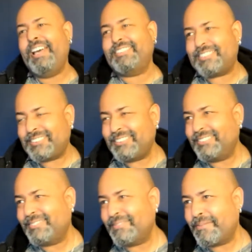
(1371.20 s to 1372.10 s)
I just saw that
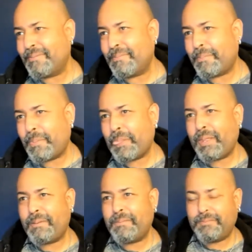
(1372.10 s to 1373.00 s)
movie,
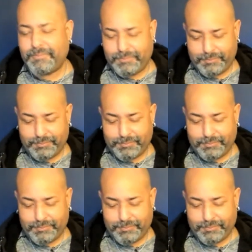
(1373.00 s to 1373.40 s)
and it was